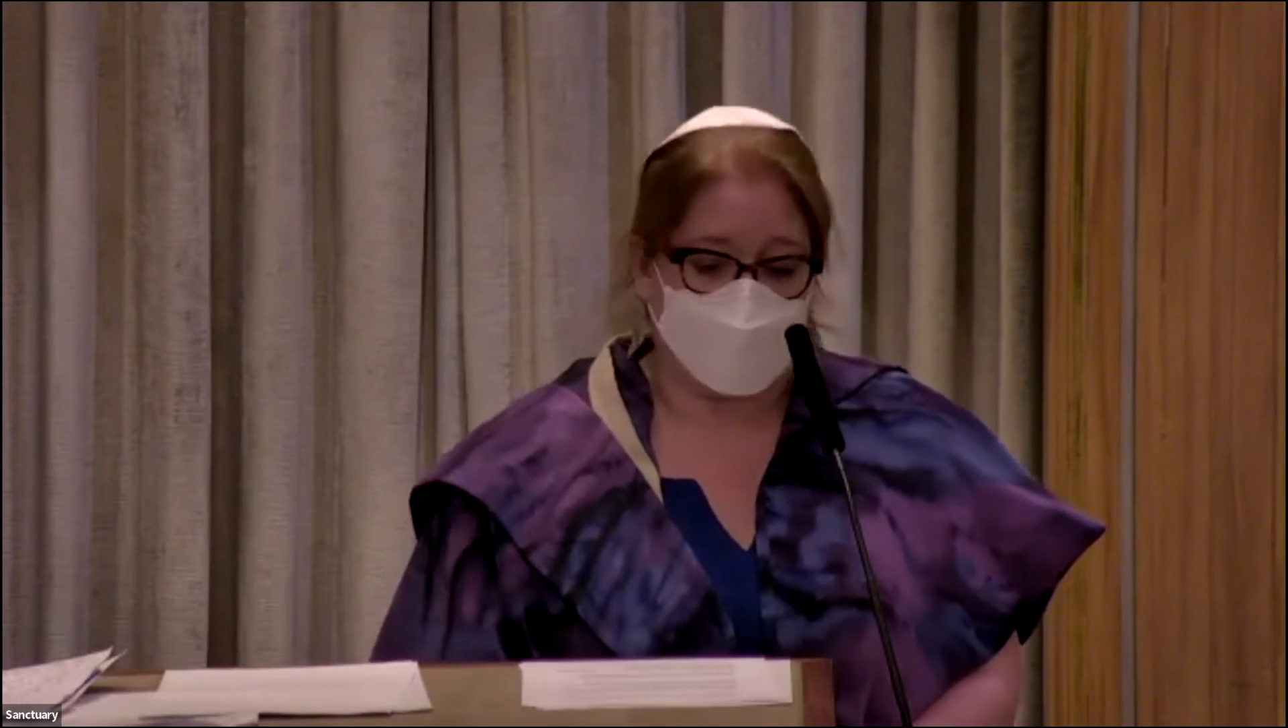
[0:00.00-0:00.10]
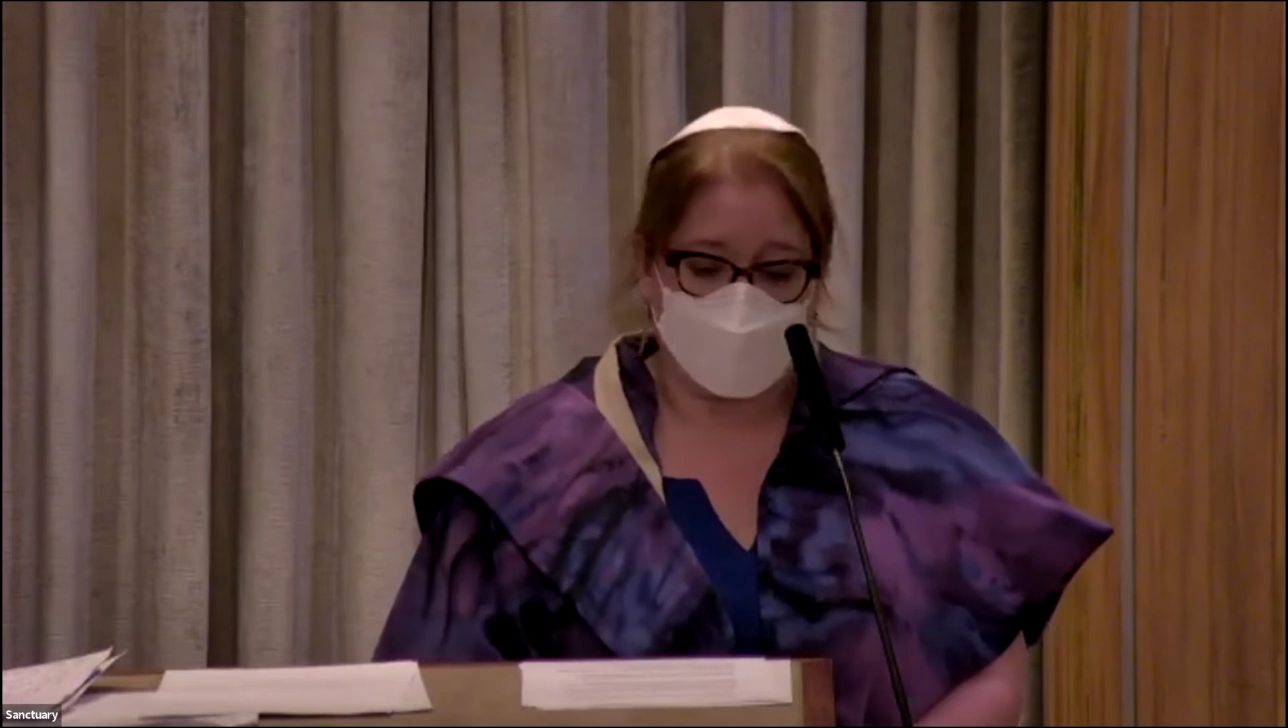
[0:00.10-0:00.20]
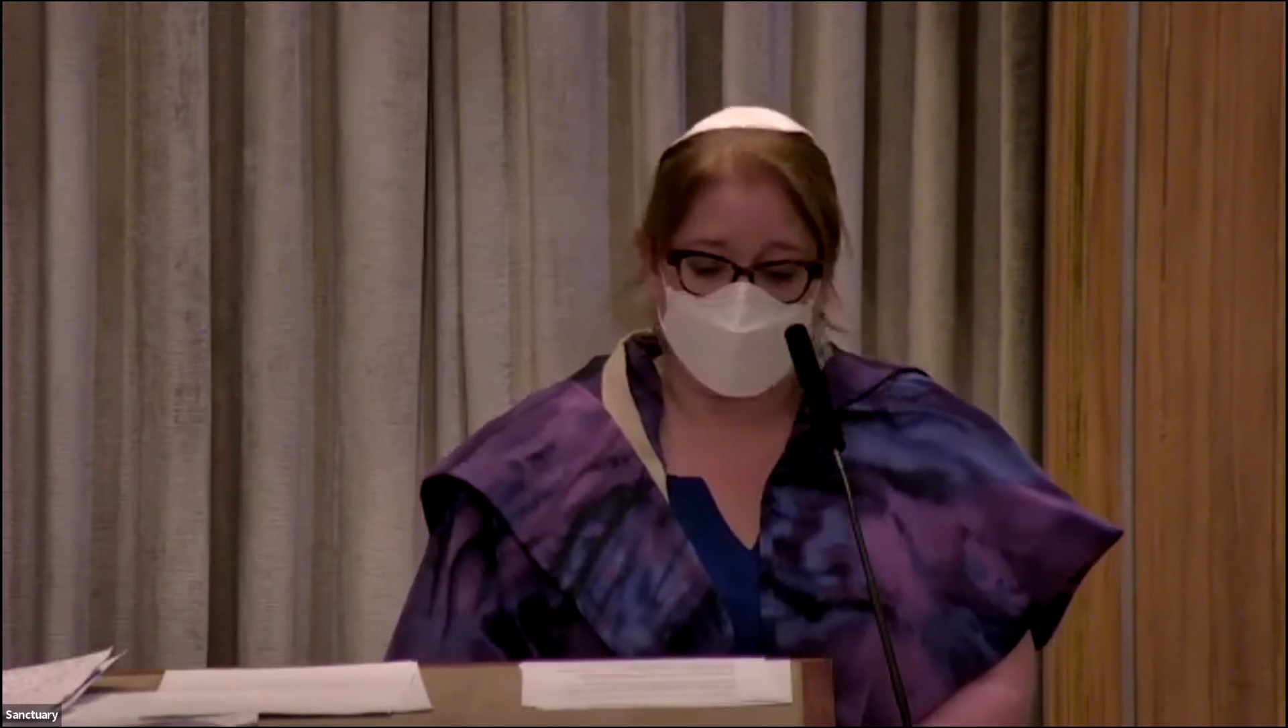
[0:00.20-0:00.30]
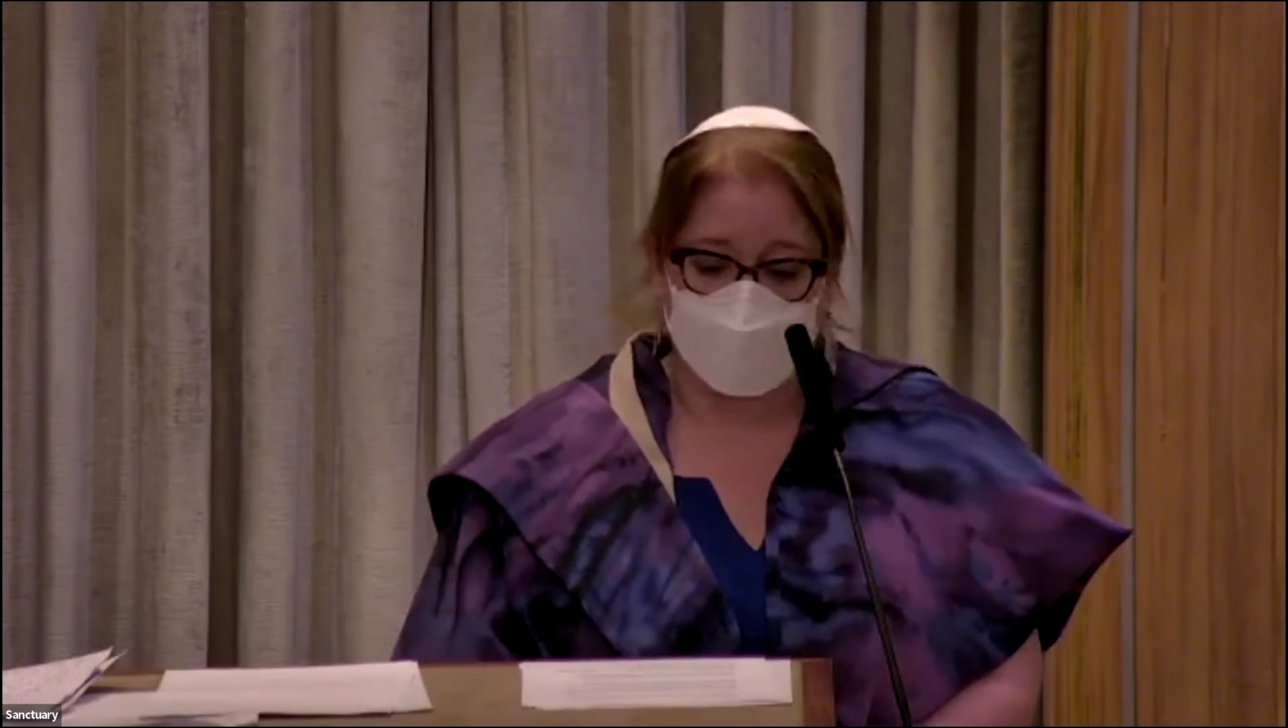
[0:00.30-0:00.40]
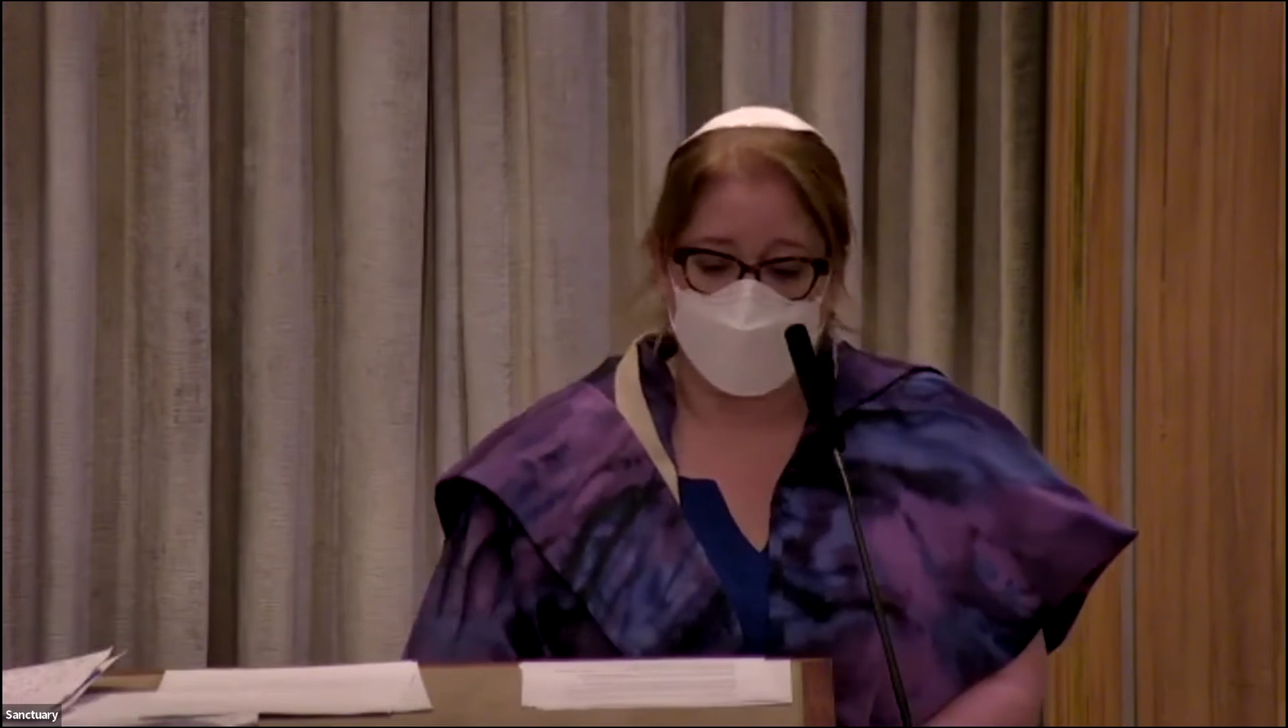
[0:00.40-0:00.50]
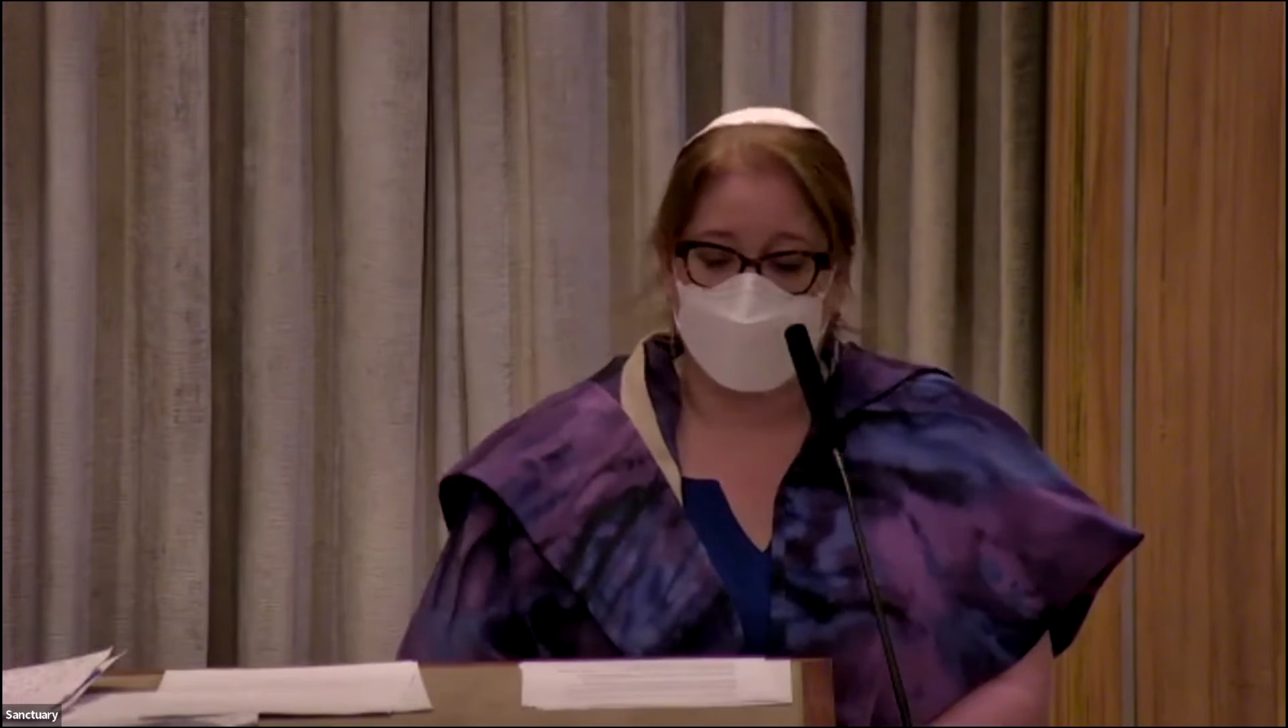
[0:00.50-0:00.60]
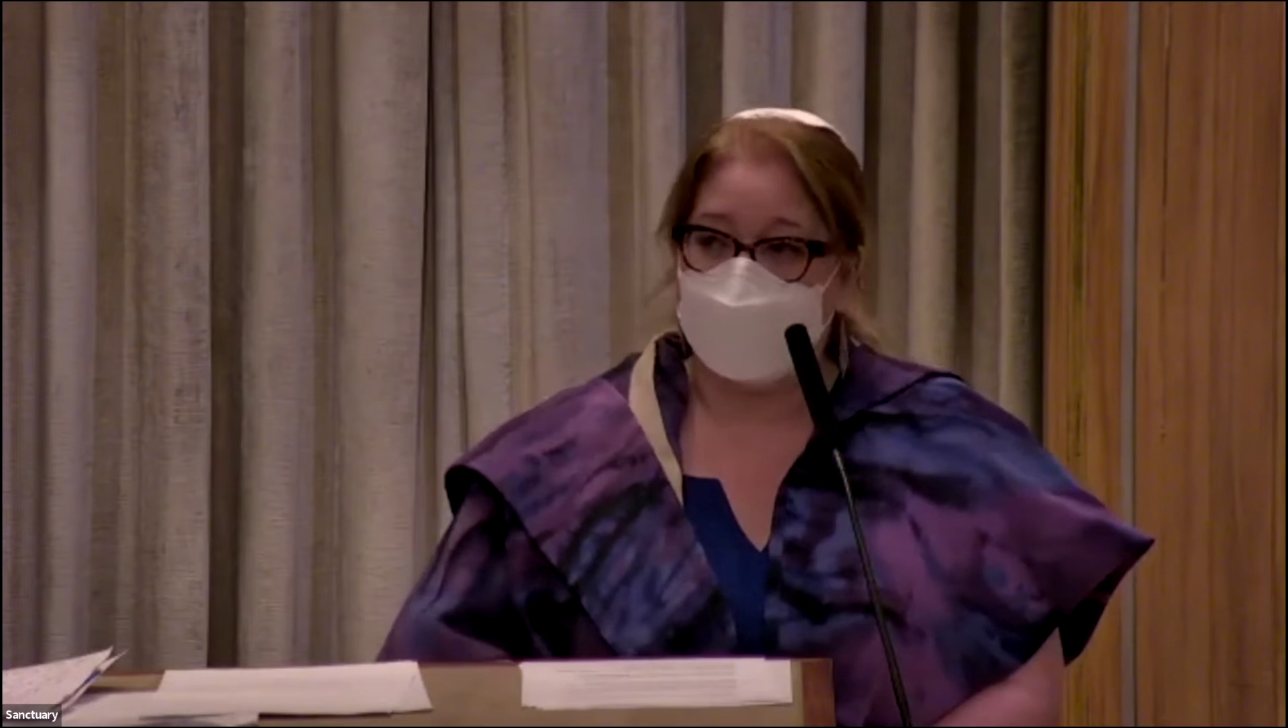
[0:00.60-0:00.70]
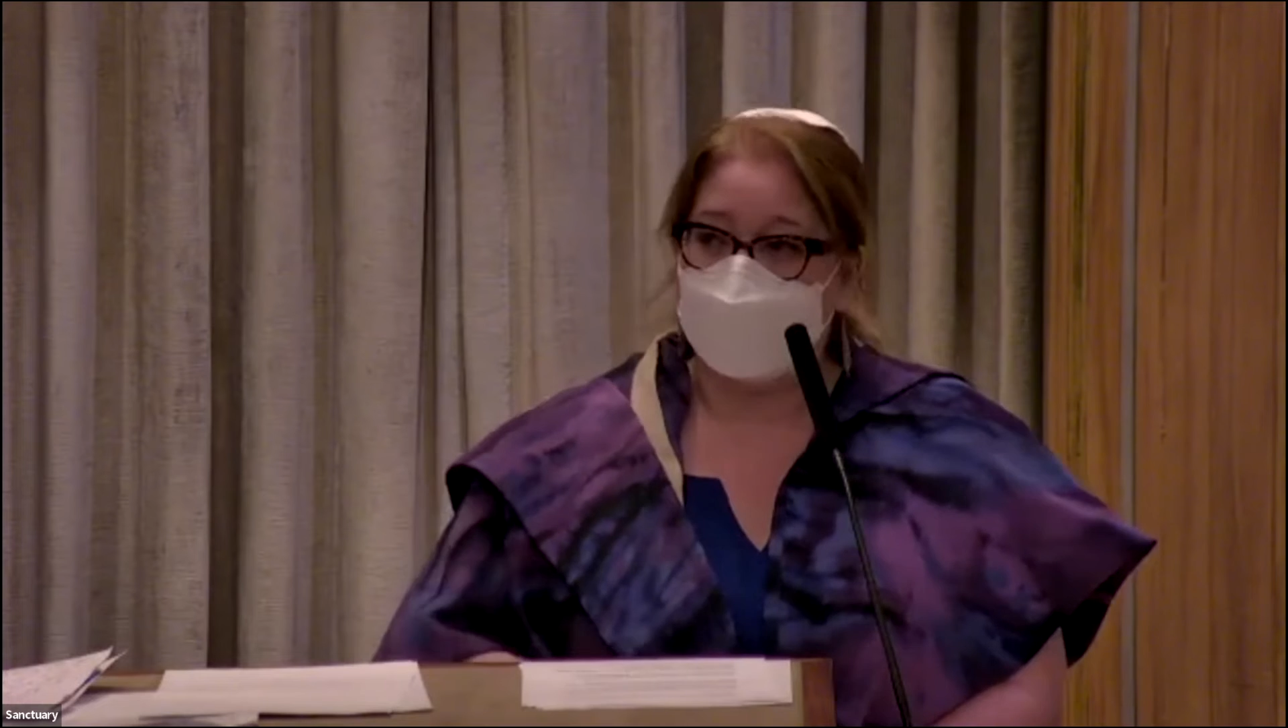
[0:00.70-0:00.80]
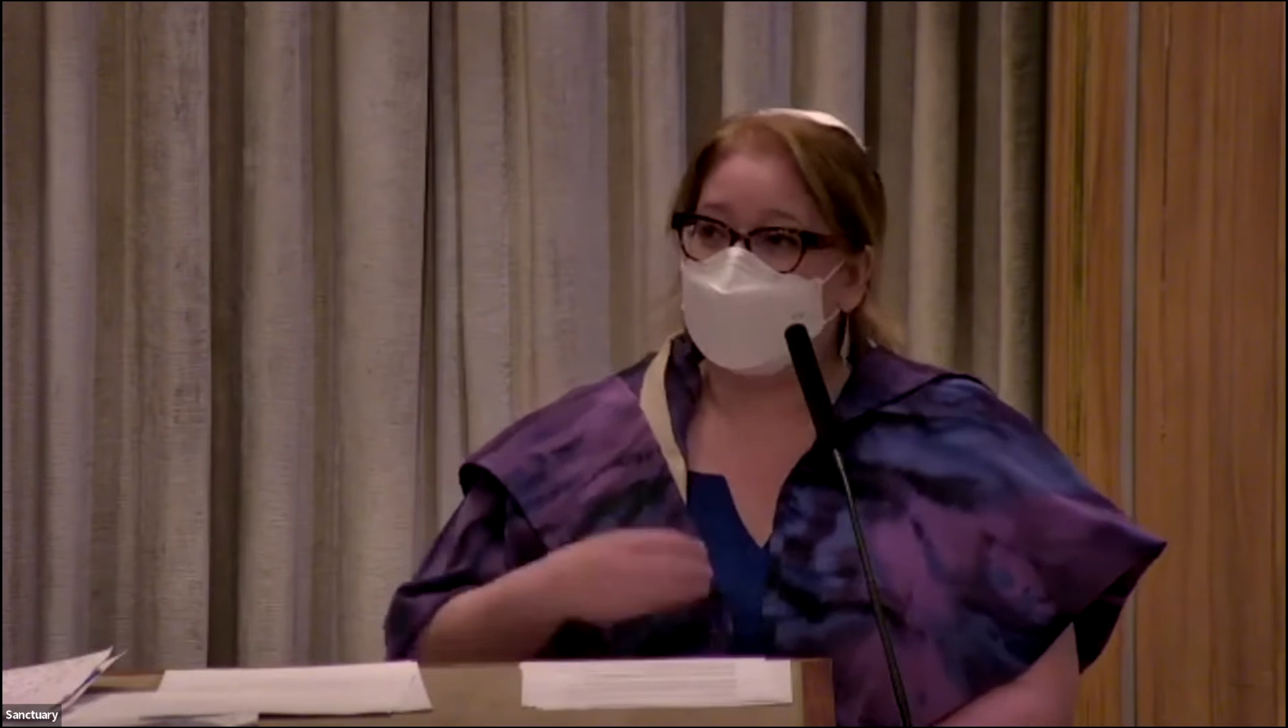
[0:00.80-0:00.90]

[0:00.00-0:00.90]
to